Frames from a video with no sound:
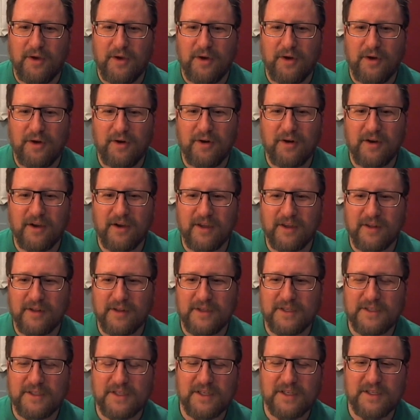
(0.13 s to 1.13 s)
All right,
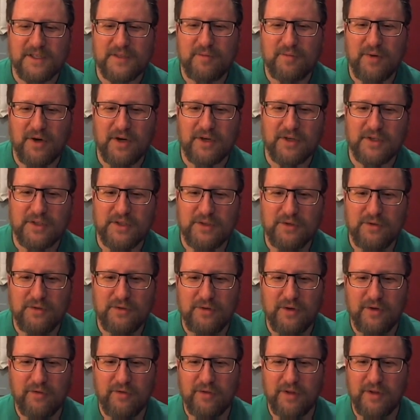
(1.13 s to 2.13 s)
this is part 2
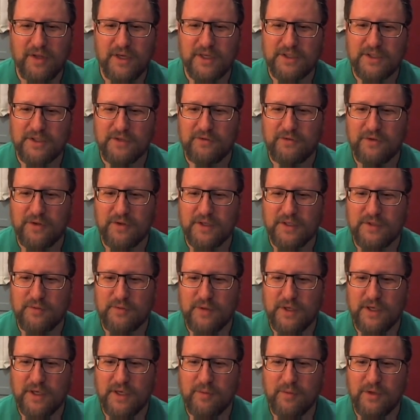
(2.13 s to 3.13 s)
of the lecture for this
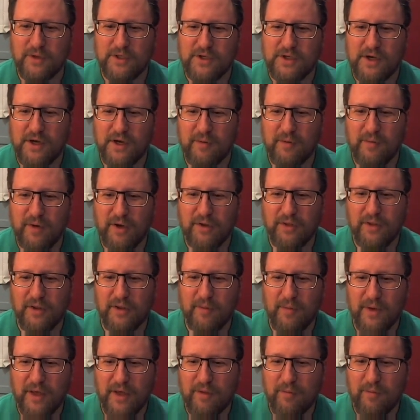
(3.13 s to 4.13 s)
week. I'm going to talk about the
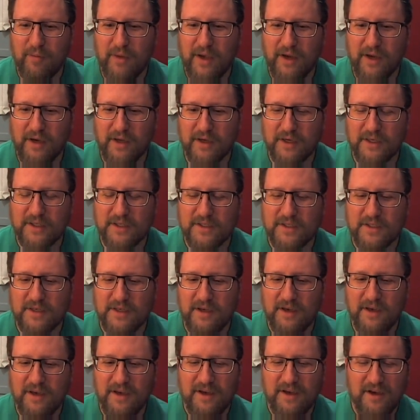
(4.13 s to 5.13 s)
mathematics.
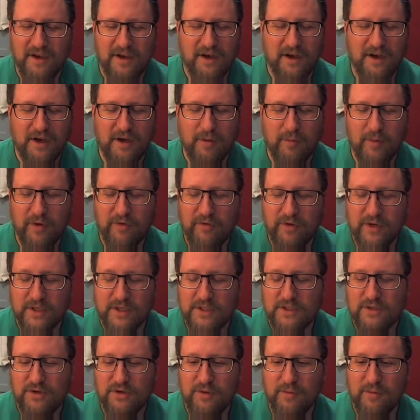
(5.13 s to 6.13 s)
My friends
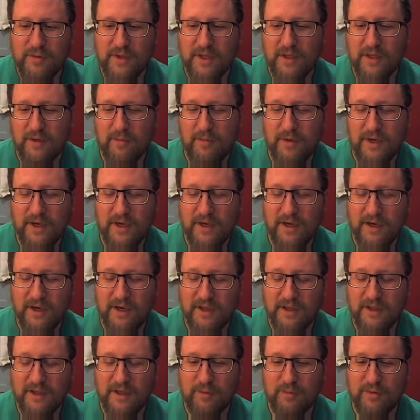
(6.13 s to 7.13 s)
told me that my
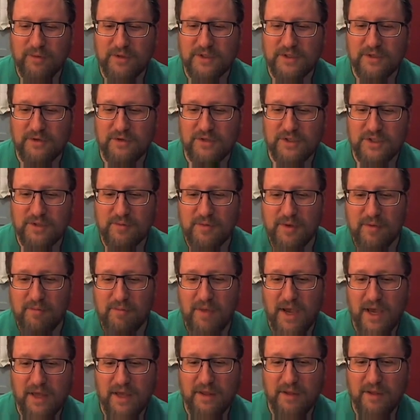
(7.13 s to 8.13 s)
online persona should be
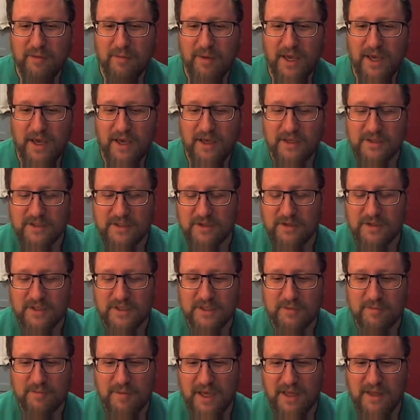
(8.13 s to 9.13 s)
Mathy Matt, so this
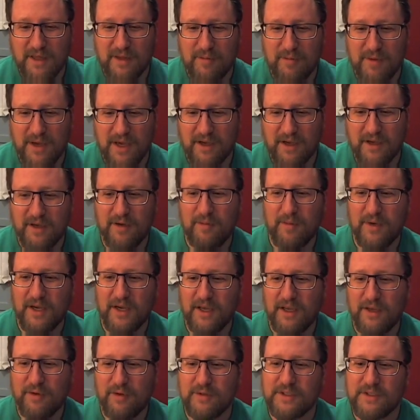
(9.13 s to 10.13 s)
is Mathy Matt coming
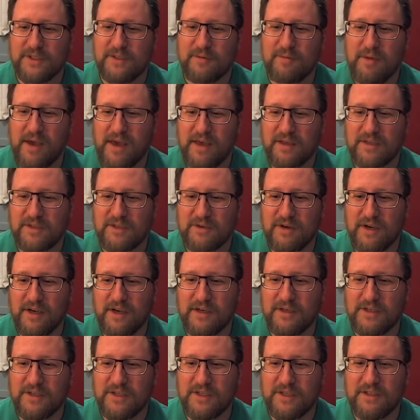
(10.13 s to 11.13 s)
at you with some math
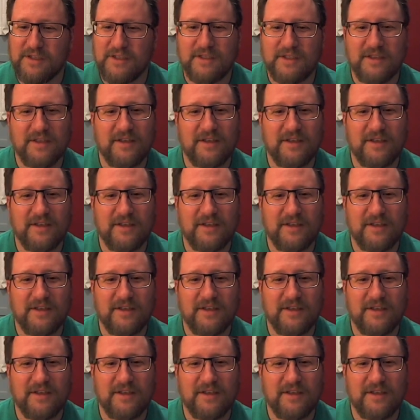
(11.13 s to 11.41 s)
strategies.